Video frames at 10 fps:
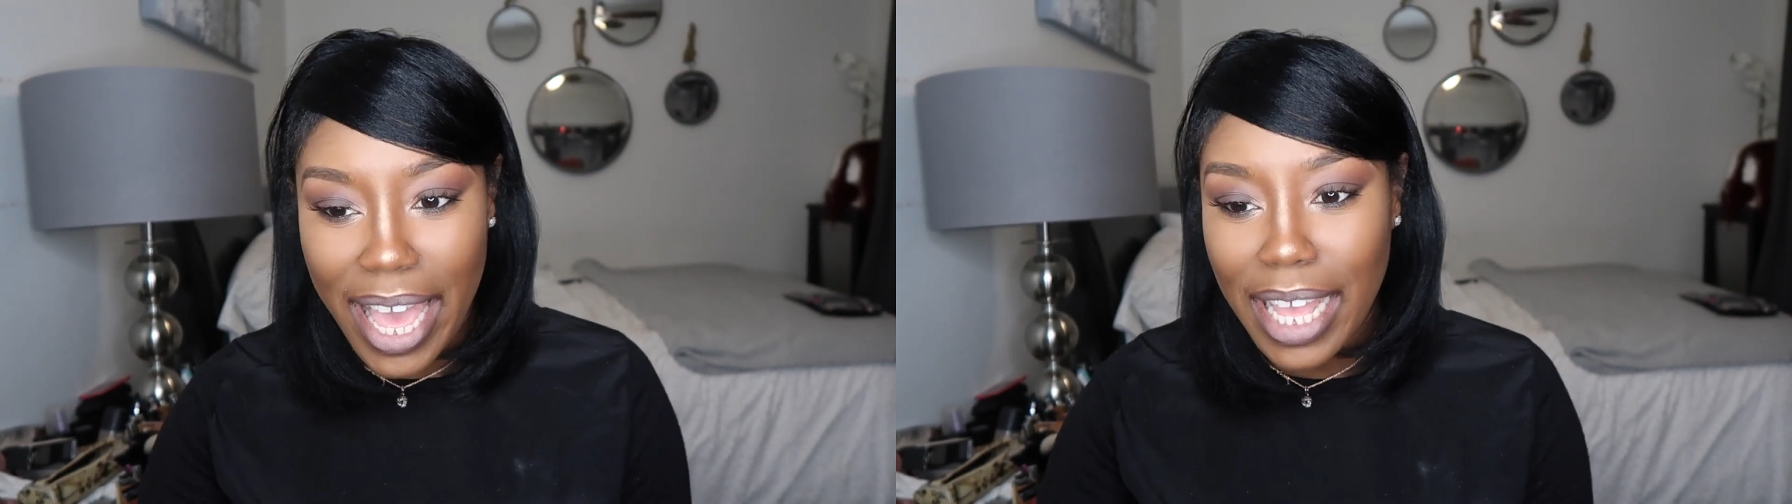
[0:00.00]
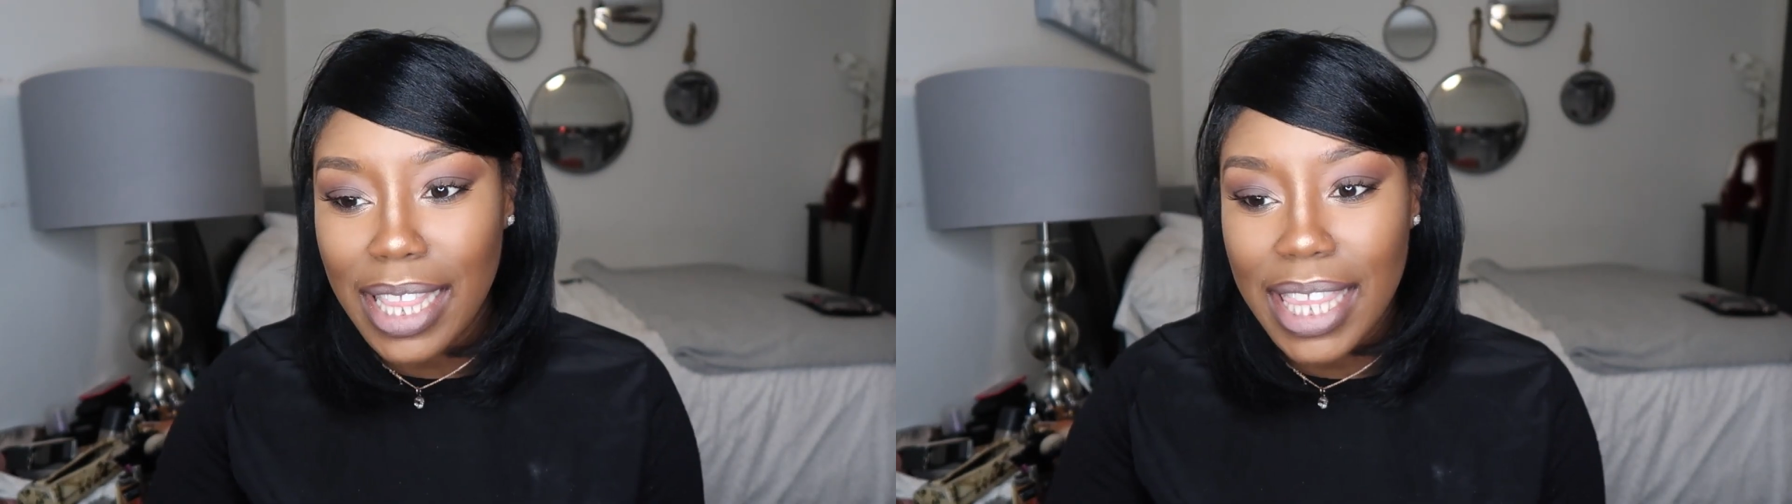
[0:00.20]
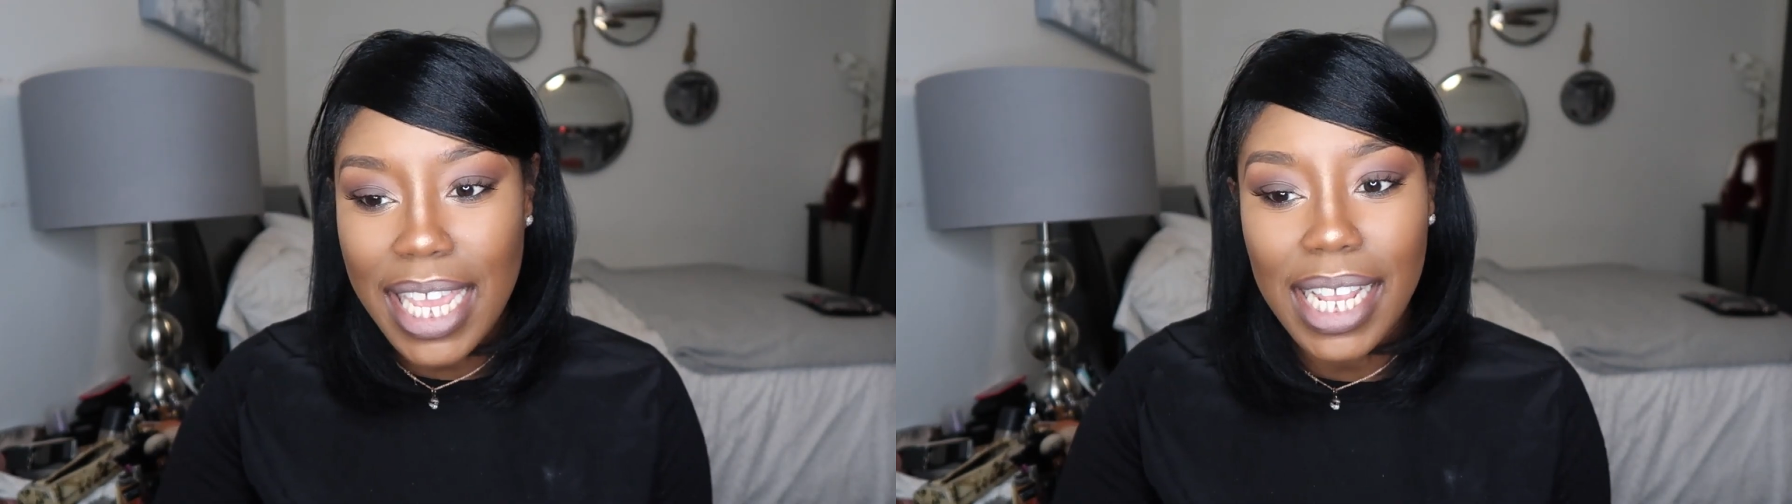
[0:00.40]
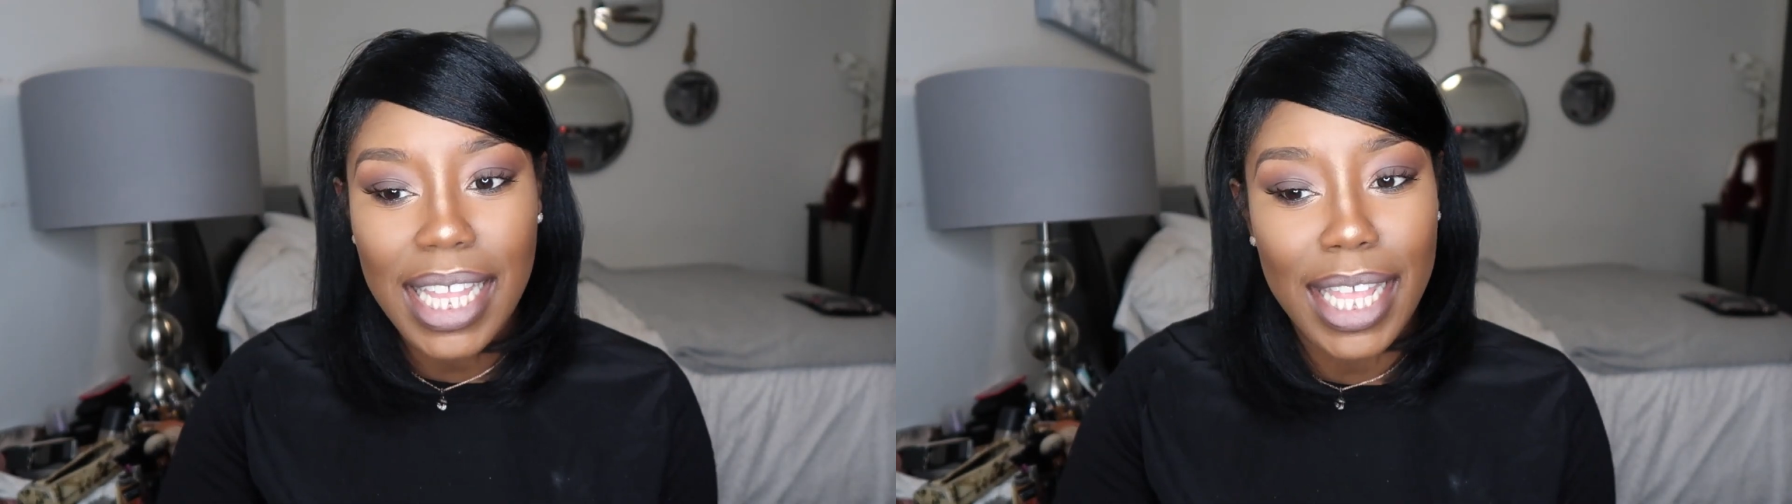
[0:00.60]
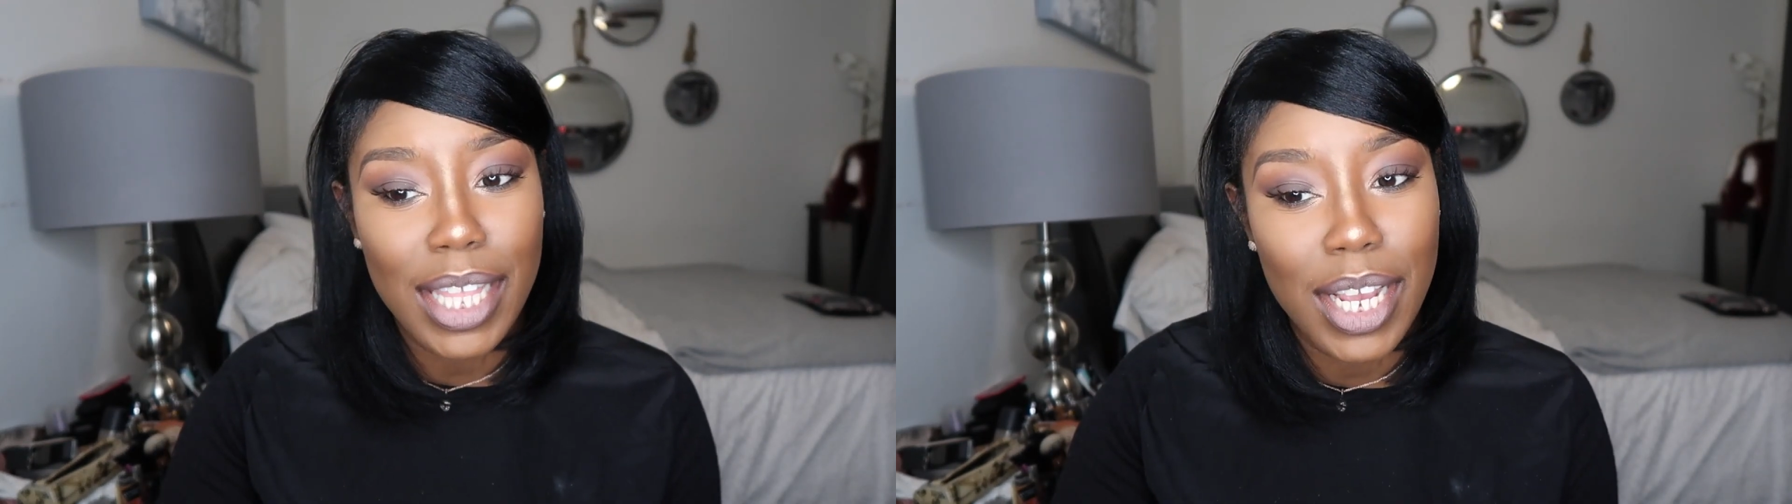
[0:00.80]
I
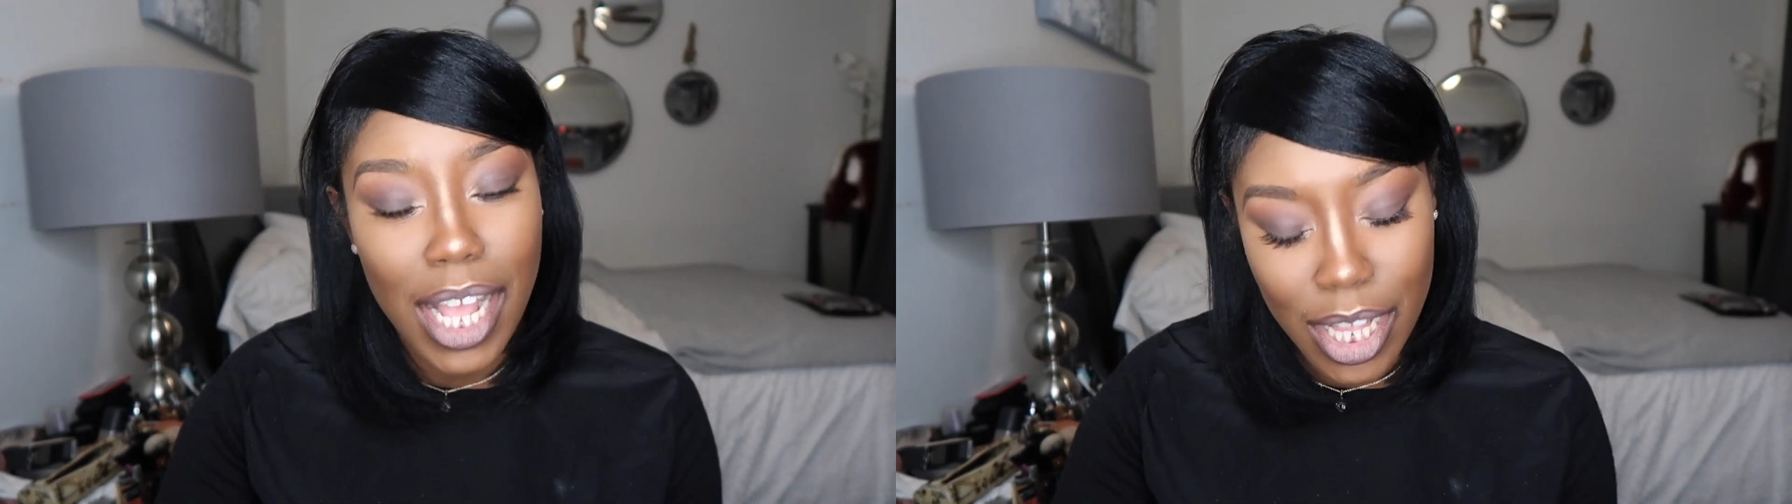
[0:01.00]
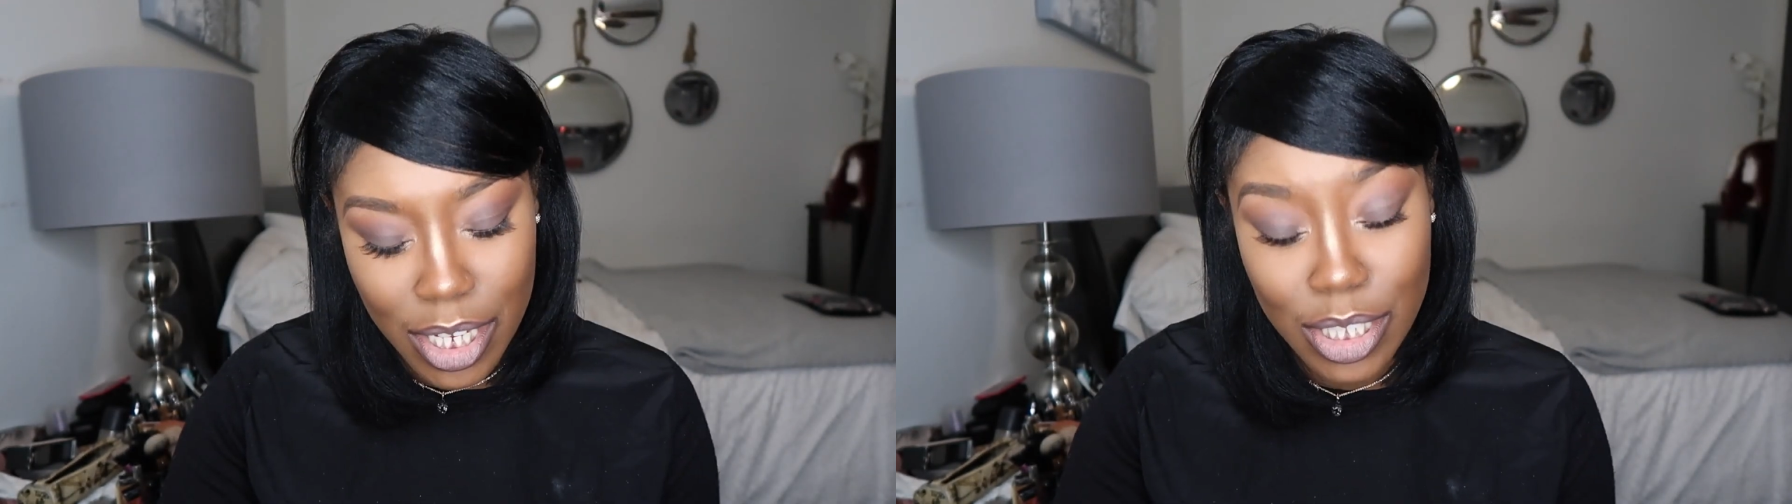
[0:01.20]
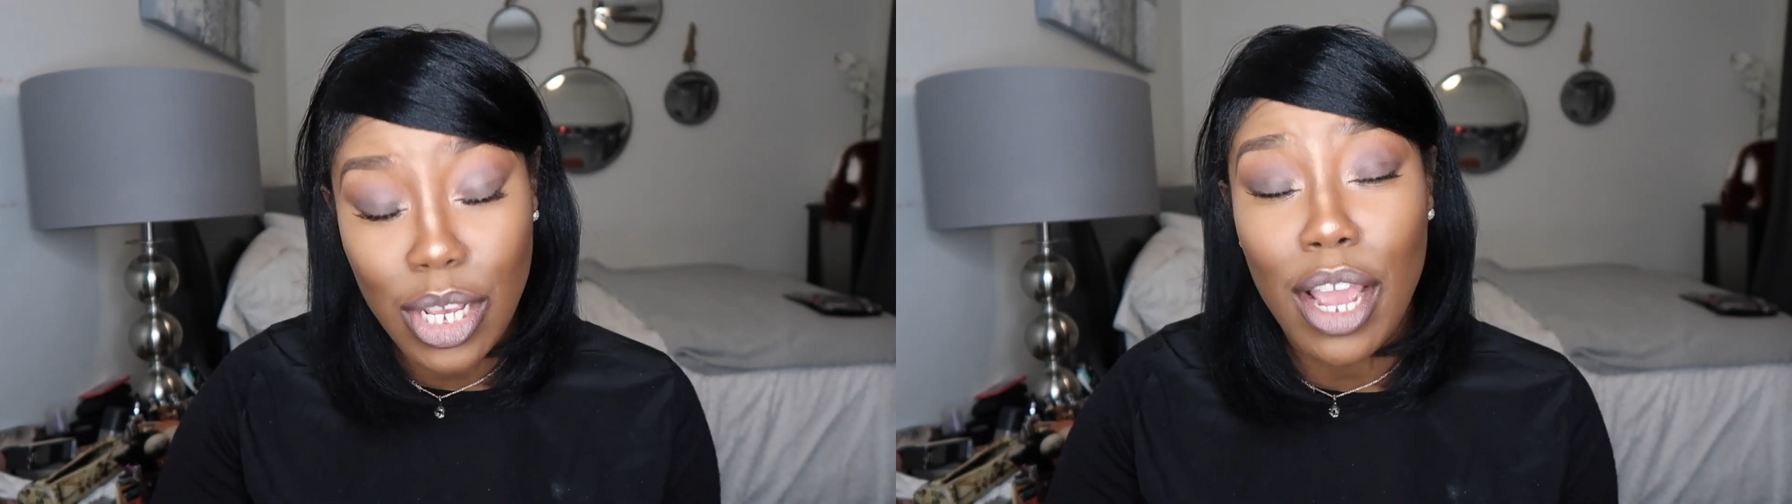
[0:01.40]
think that the colors